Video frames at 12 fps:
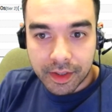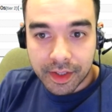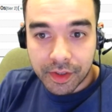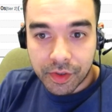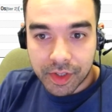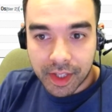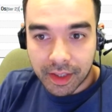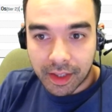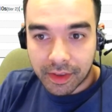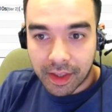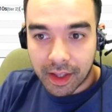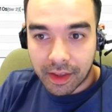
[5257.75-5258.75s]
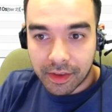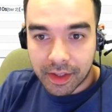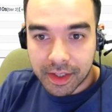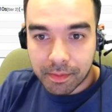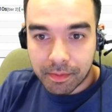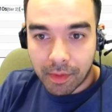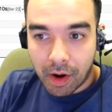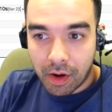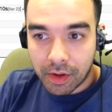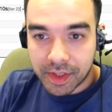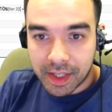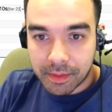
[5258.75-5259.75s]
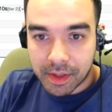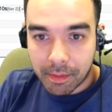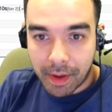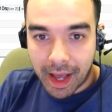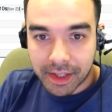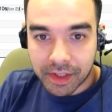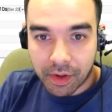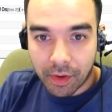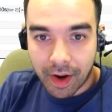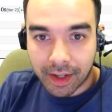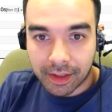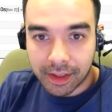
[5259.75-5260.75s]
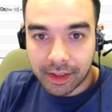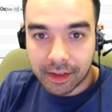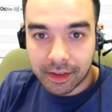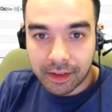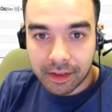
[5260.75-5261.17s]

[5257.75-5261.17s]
It's interesting that this all seems to pass correctly.